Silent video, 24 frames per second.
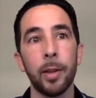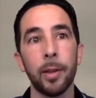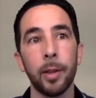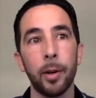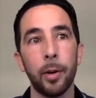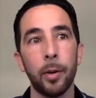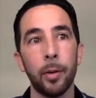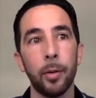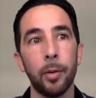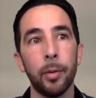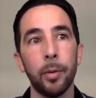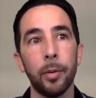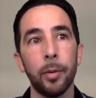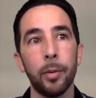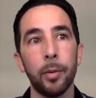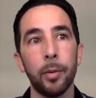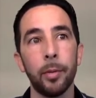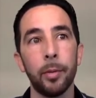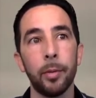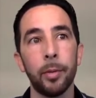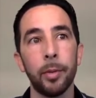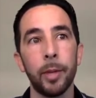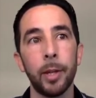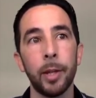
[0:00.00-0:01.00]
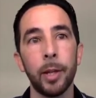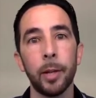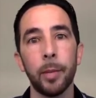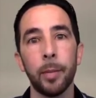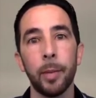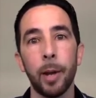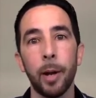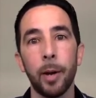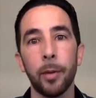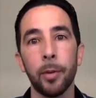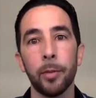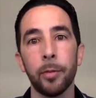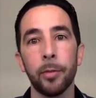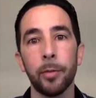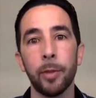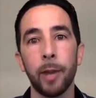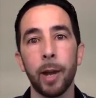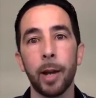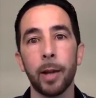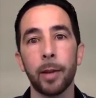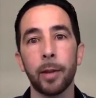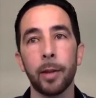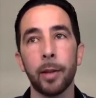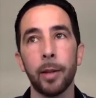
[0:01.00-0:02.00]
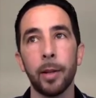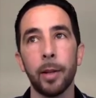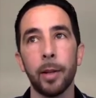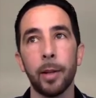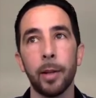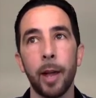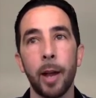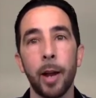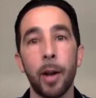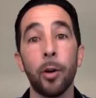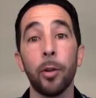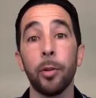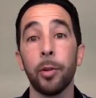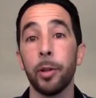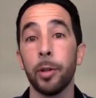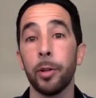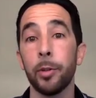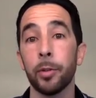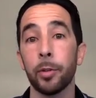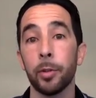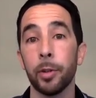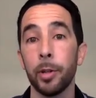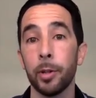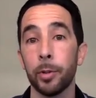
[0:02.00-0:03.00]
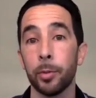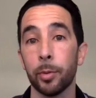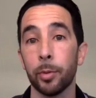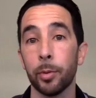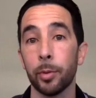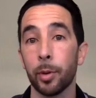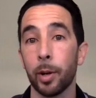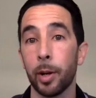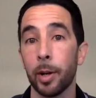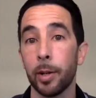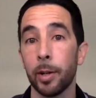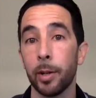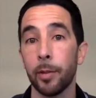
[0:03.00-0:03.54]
They don't think about the fact that not all leads are equal, right?